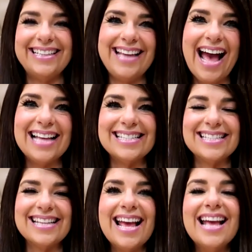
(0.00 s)

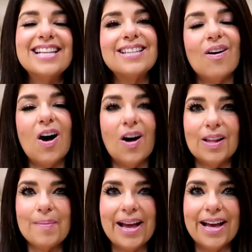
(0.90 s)
Yes! So all
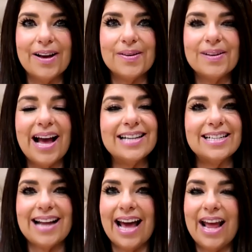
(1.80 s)
on my own, I
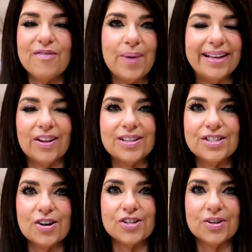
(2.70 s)
did not have weight loss
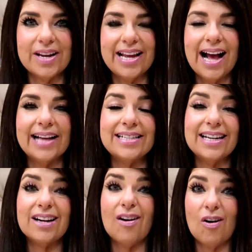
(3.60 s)
surgery. I did
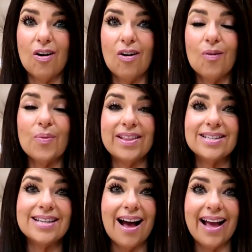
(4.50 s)
it all
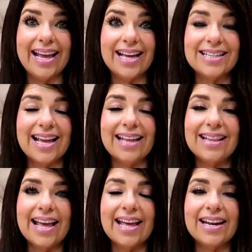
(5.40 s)
with diet. And
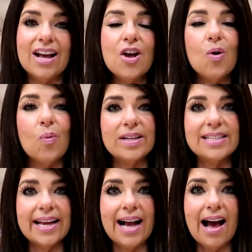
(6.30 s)
then once
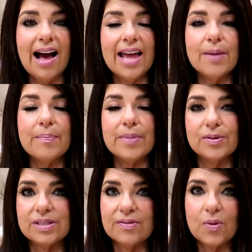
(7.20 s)
I got
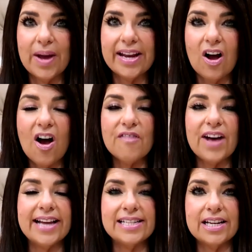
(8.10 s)
most of the weight off,
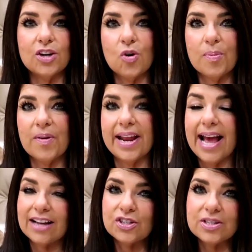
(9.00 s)
I did incorporate
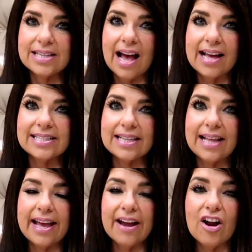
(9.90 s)
exercise in
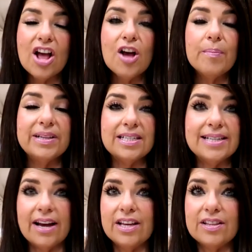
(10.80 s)
there. But to
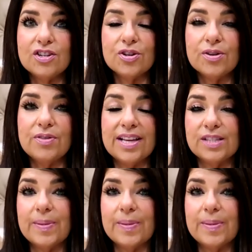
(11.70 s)
tell you the truth, it's